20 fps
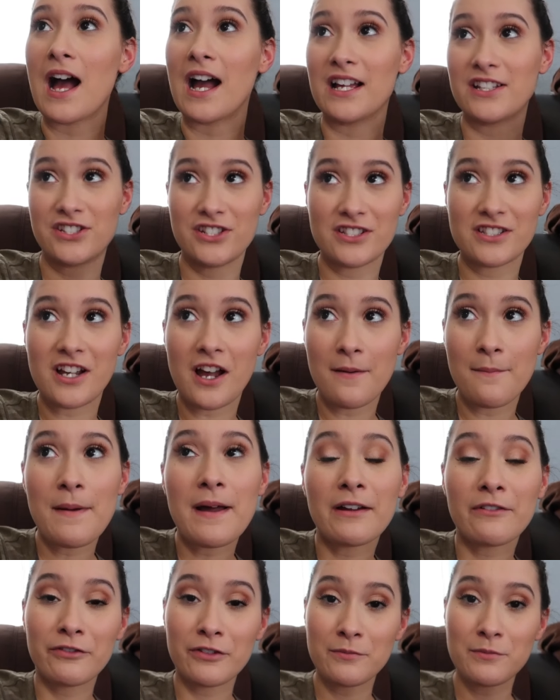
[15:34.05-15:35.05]
I just got
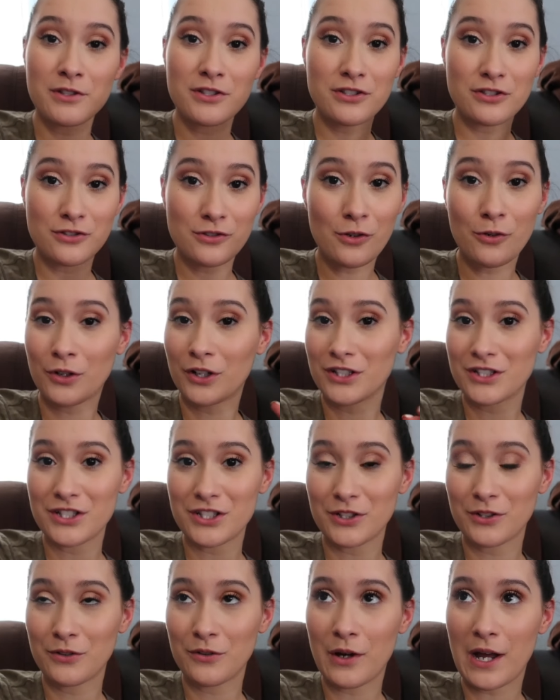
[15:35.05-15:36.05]
back from the store
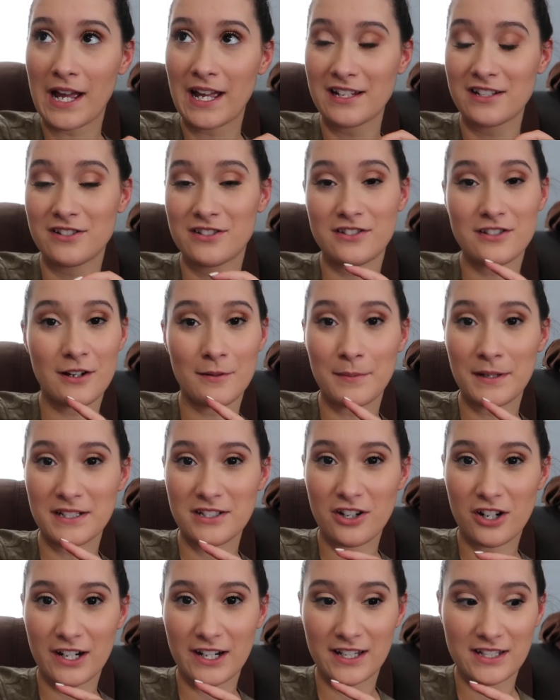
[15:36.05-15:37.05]
too. I had to stop by
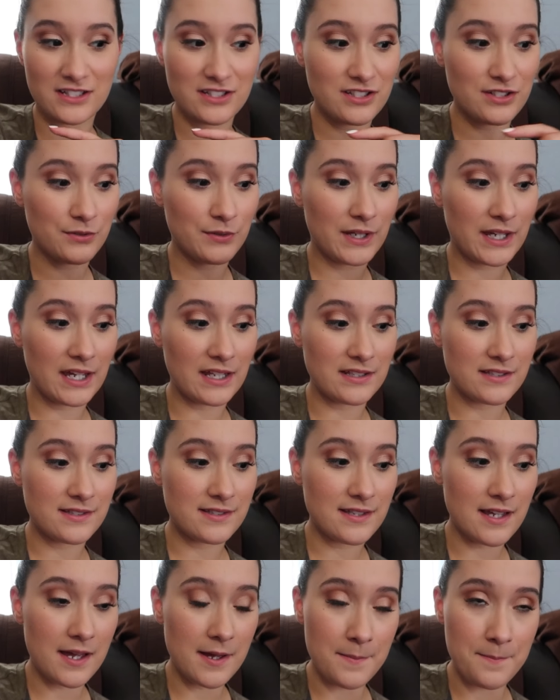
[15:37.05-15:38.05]
Target to get
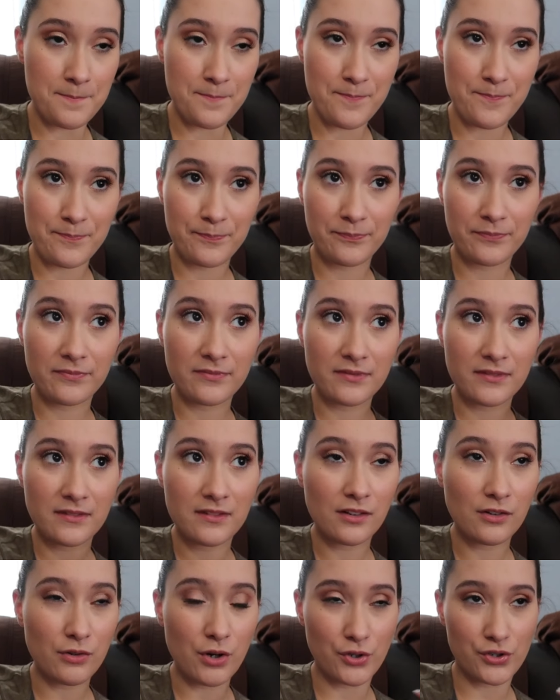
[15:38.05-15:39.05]
some
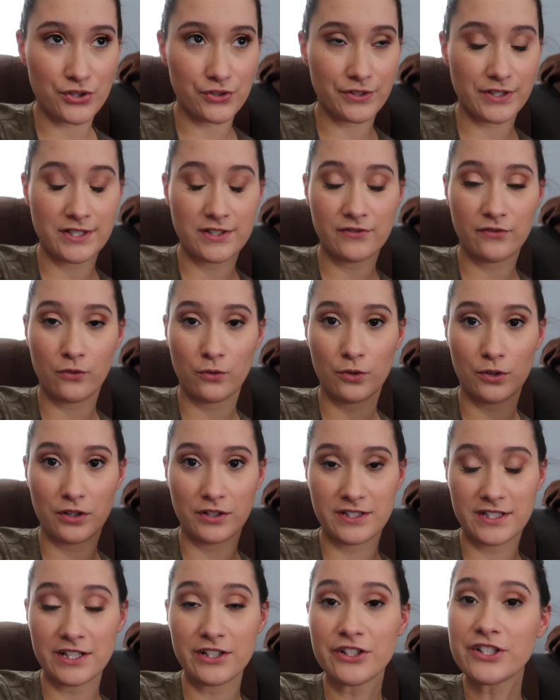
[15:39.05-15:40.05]
groceries
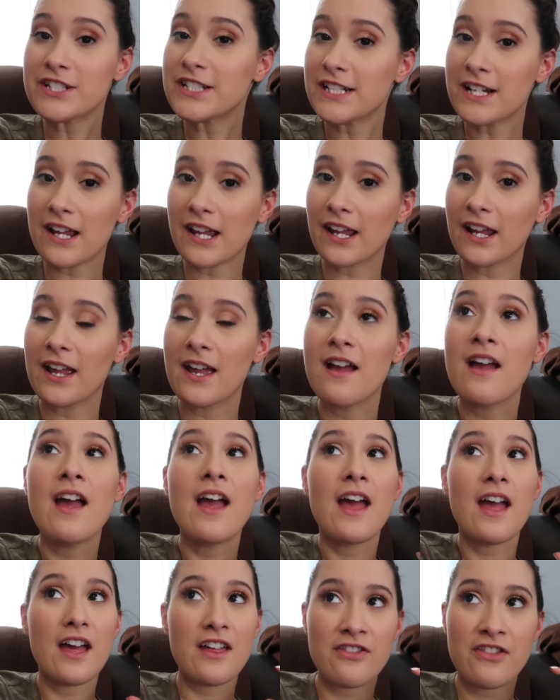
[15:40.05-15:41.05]
for dinner tonight,
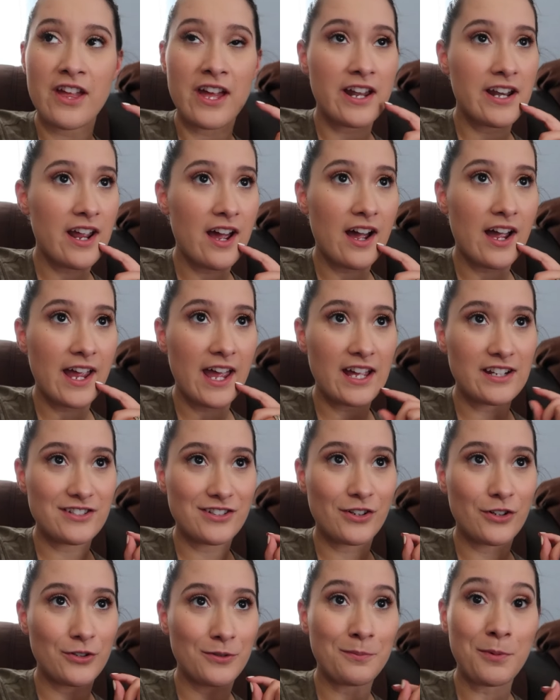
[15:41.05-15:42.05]
and then I had
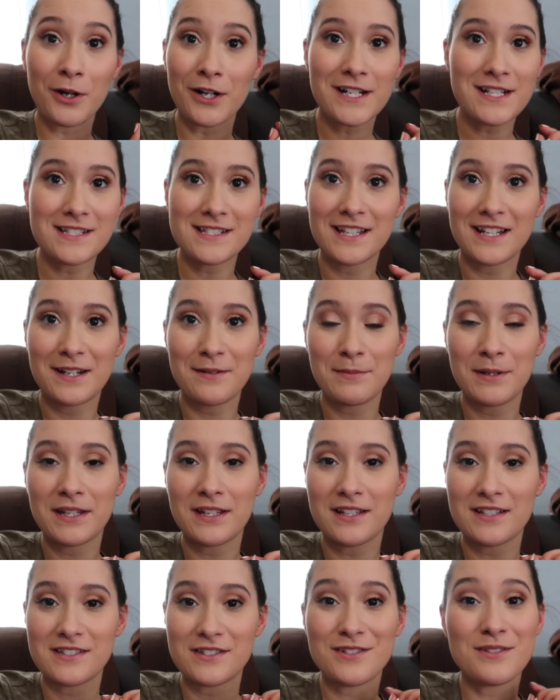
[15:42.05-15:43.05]
to go to Party City
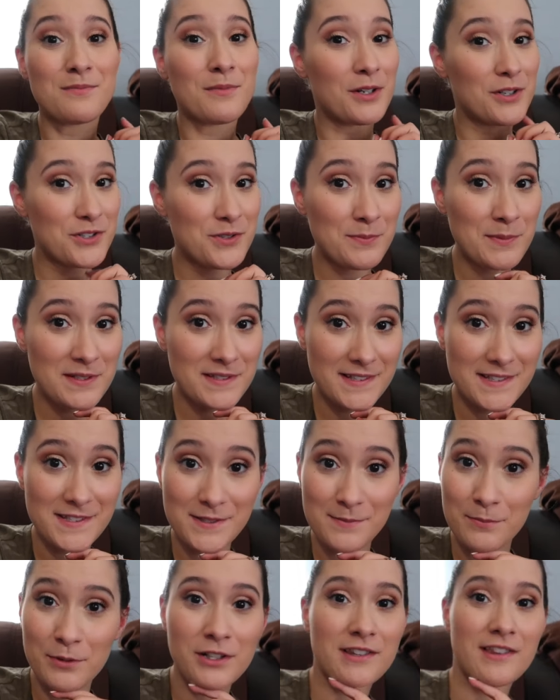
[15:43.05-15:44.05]
because tomorrow's my
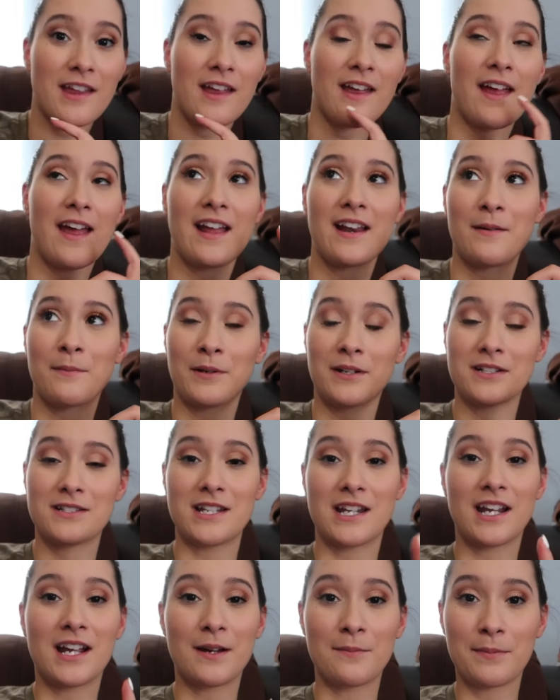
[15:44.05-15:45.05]
son's birthday and I'm gonna
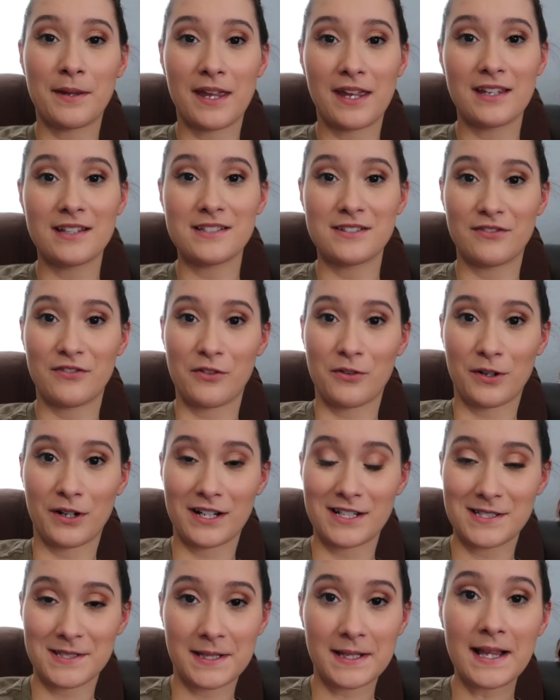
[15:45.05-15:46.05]
take cupcakes for
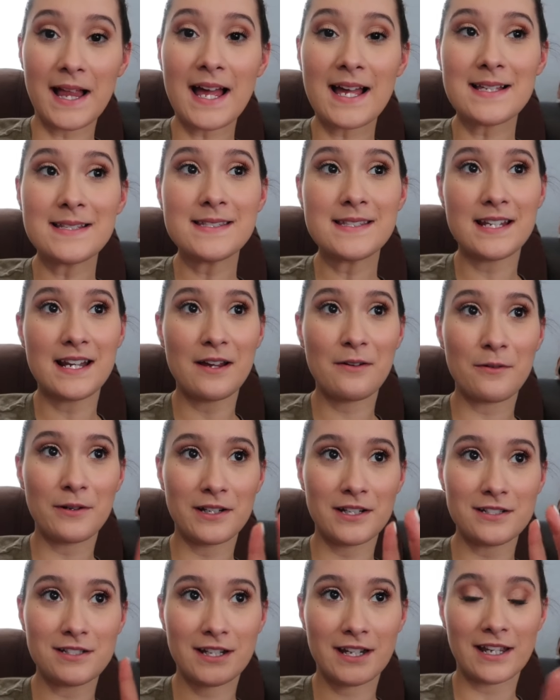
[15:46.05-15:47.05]
his class, and I
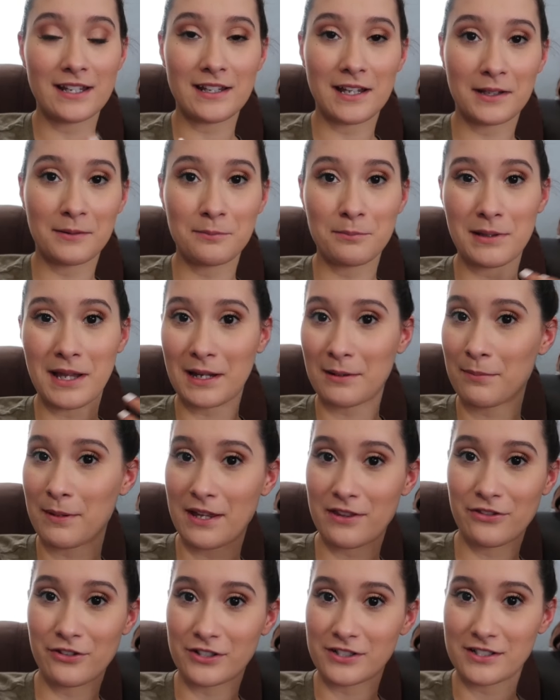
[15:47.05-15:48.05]
wanted to get like Black
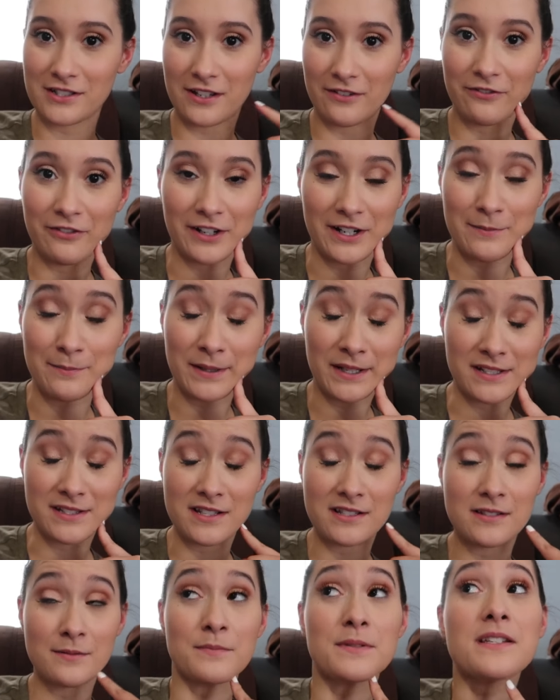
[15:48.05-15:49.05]
Panther stuff for him because
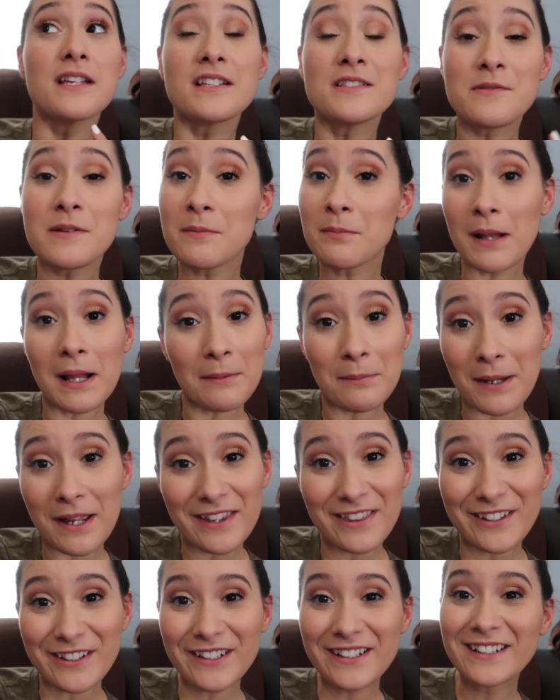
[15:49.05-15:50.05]
he's obsessed with Black
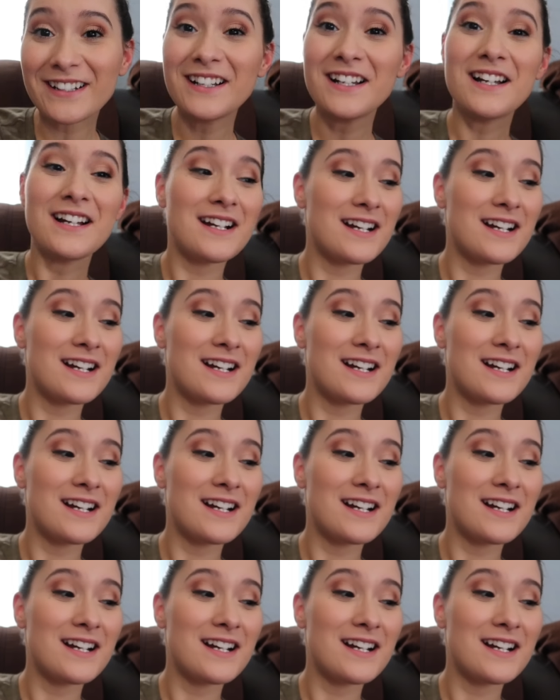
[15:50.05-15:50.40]
Panther.